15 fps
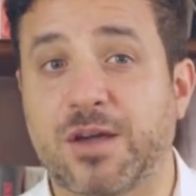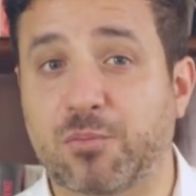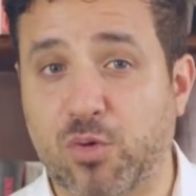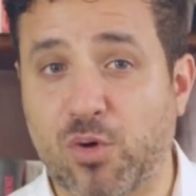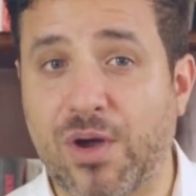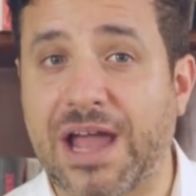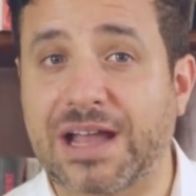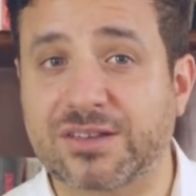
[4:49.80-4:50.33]

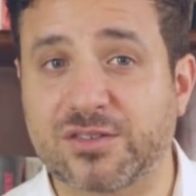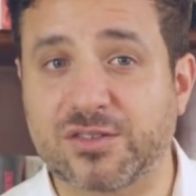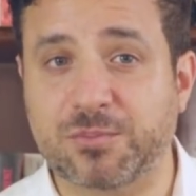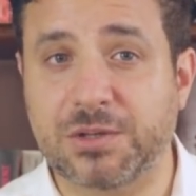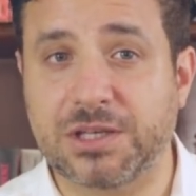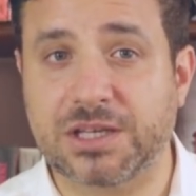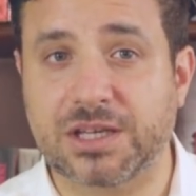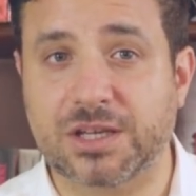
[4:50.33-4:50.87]
Proactive
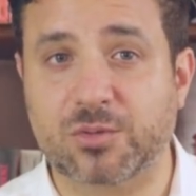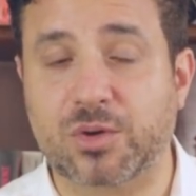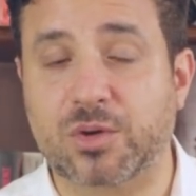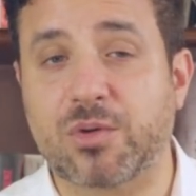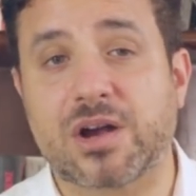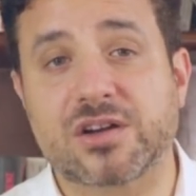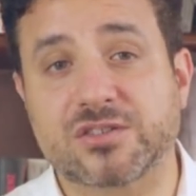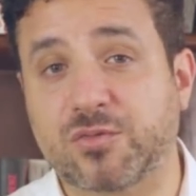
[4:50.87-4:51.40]
speaking
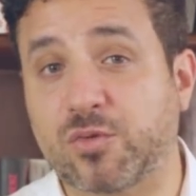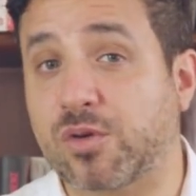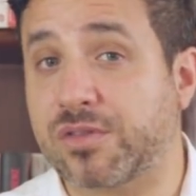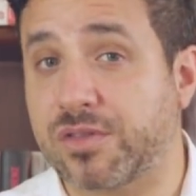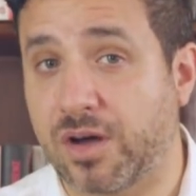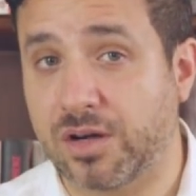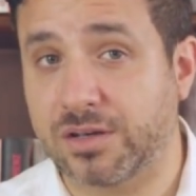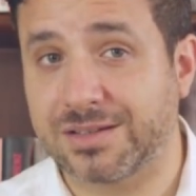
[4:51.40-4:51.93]
requires
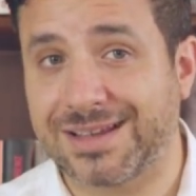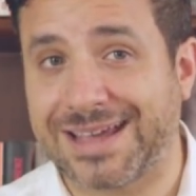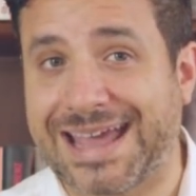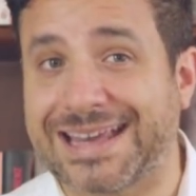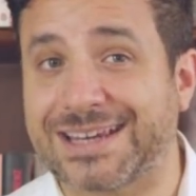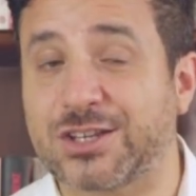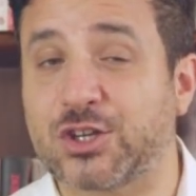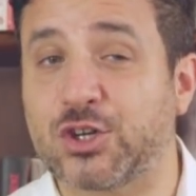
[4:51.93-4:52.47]
forethought
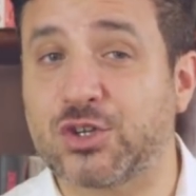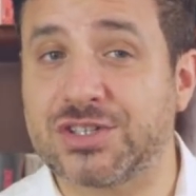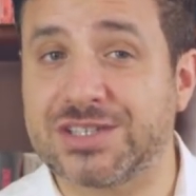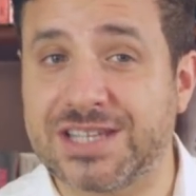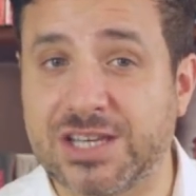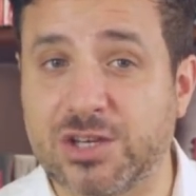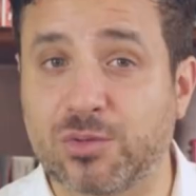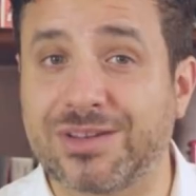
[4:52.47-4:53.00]
and
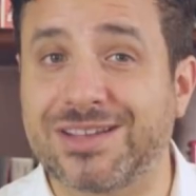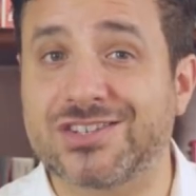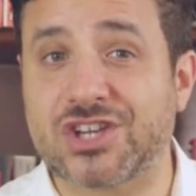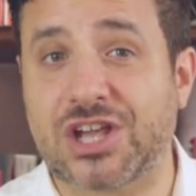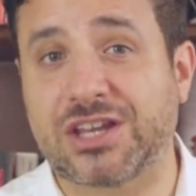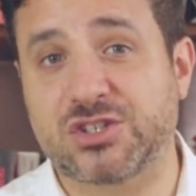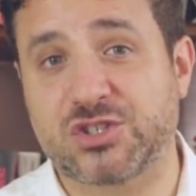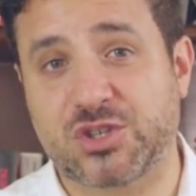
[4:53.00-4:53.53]
continually
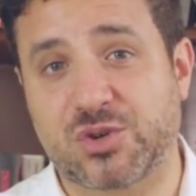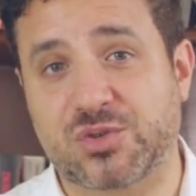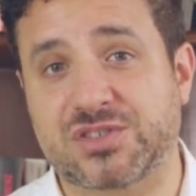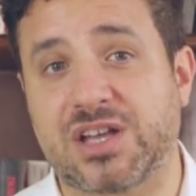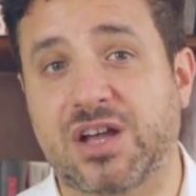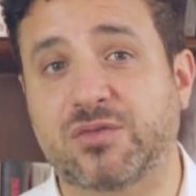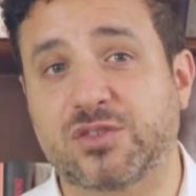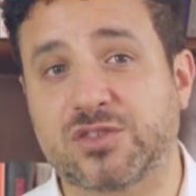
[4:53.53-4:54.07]
challenging
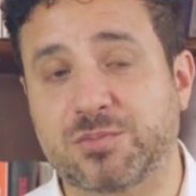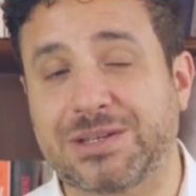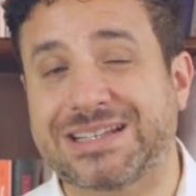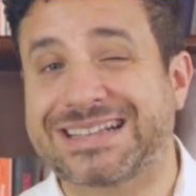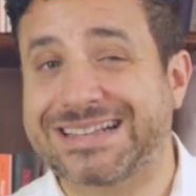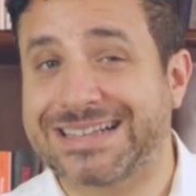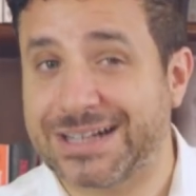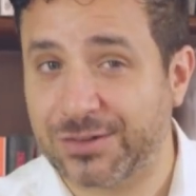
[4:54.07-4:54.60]
yourself to
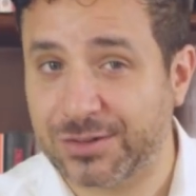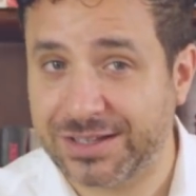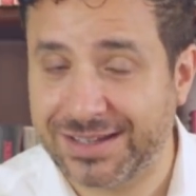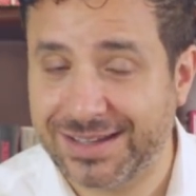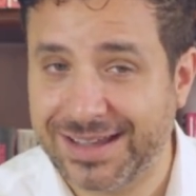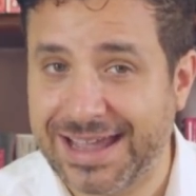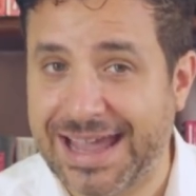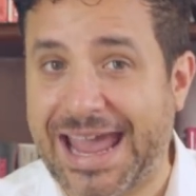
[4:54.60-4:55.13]
speak
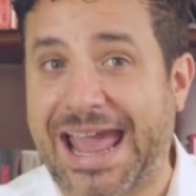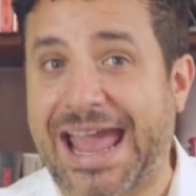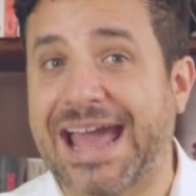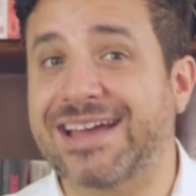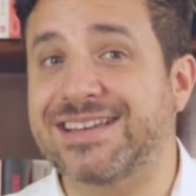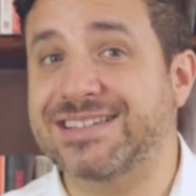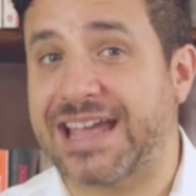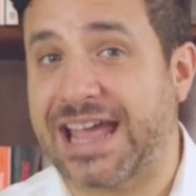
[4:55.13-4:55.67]
clearly
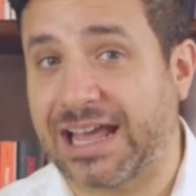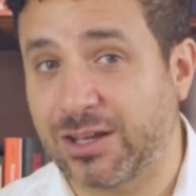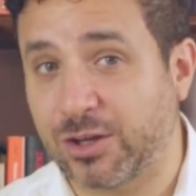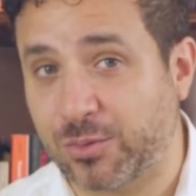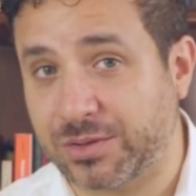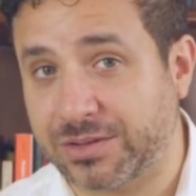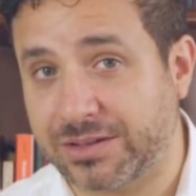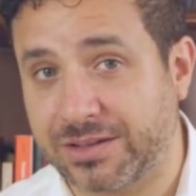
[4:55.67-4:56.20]
and
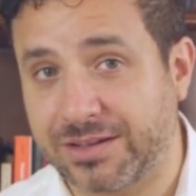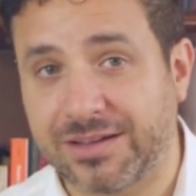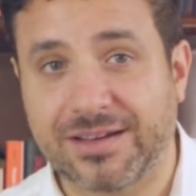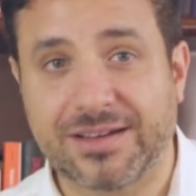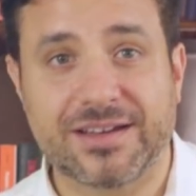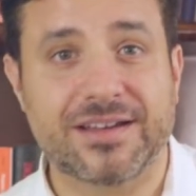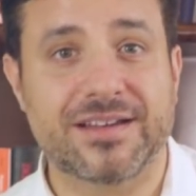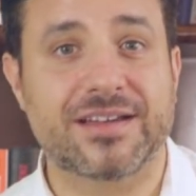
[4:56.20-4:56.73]
eloquently
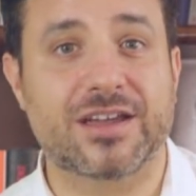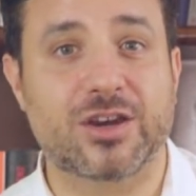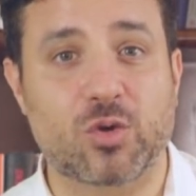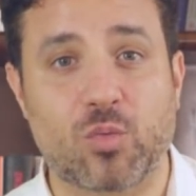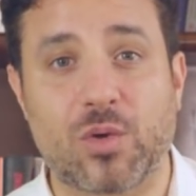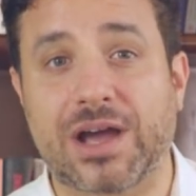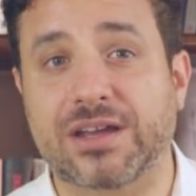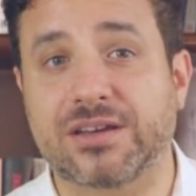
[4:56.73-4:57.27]
in a
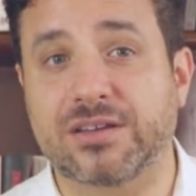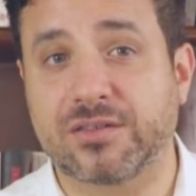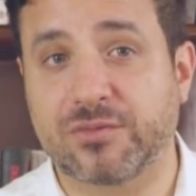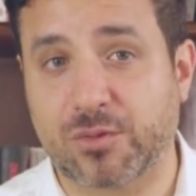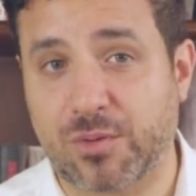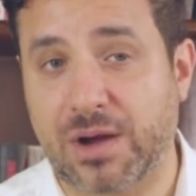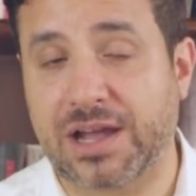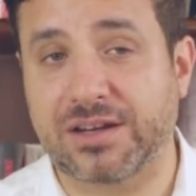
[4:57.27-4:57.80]
wide
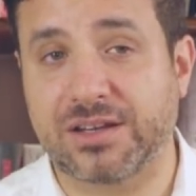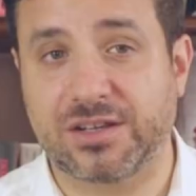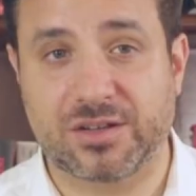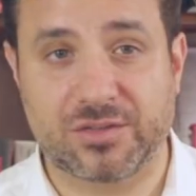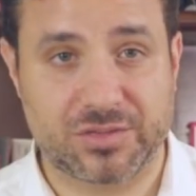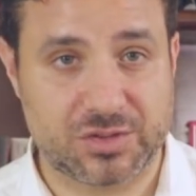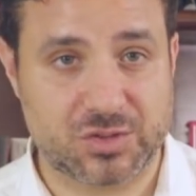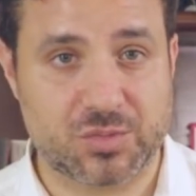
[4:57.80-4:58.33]
variety
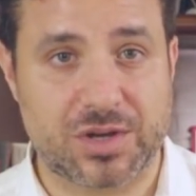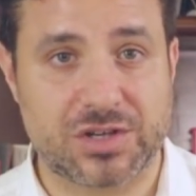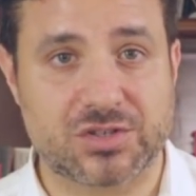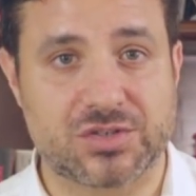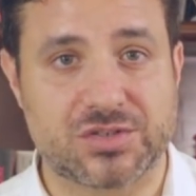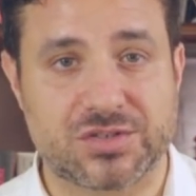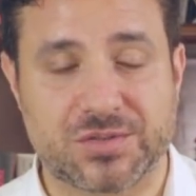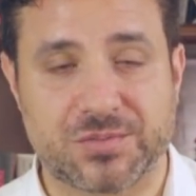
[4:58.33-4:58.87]
of situations.